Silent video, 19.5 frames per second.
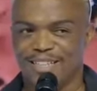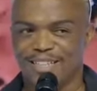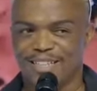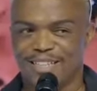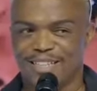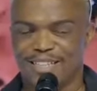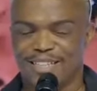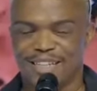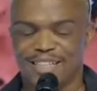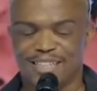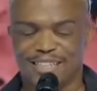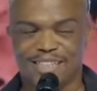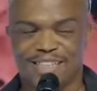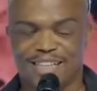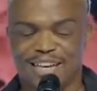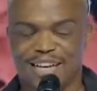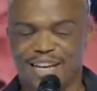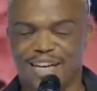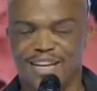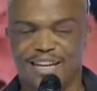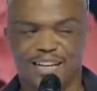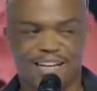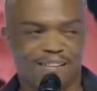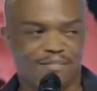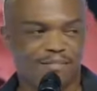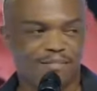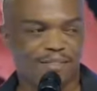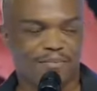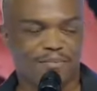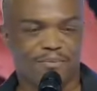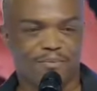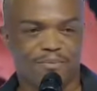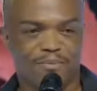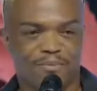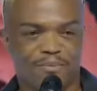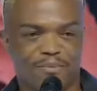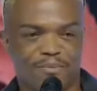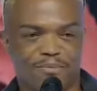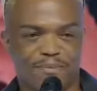Chances are
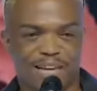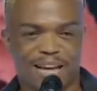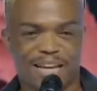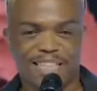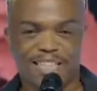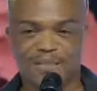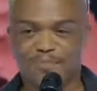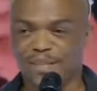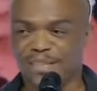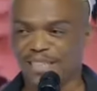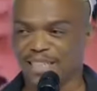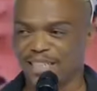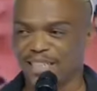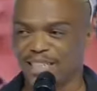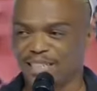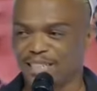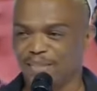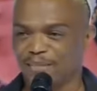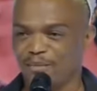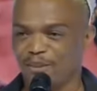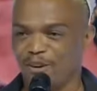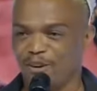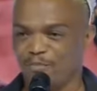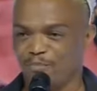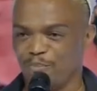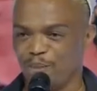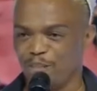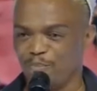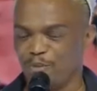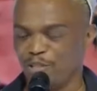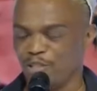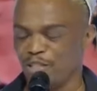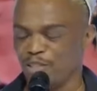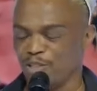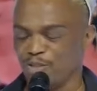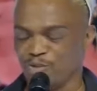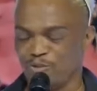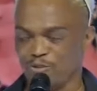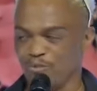80% of people in
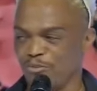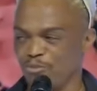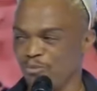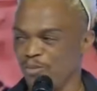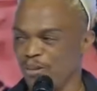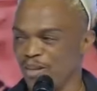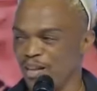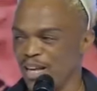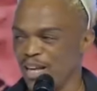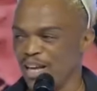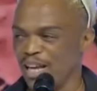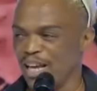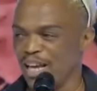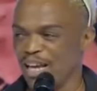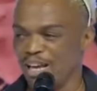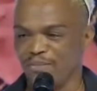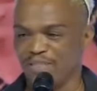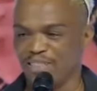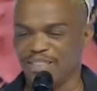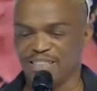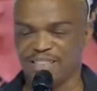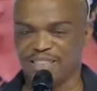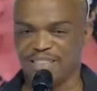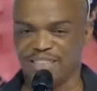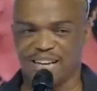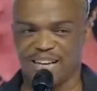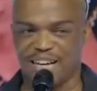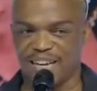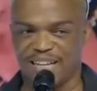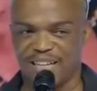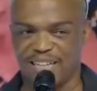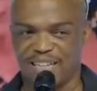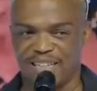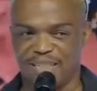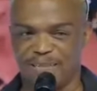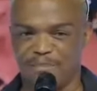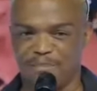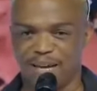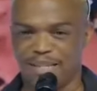this room haven't seen Zahara
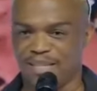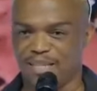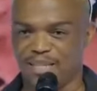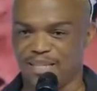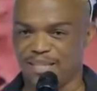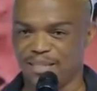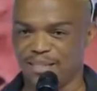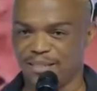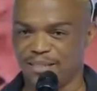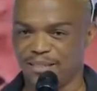in months.